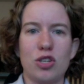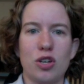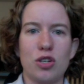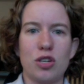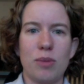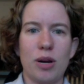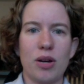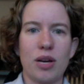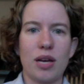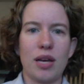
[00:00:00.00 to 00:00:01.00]
church in
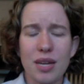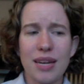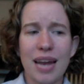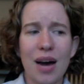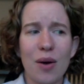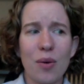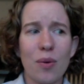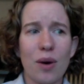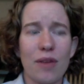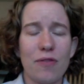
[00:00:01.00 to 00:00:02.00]
America.
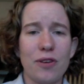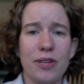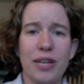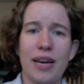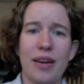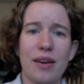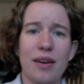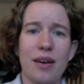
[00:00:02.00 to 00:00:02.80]
Now I feel like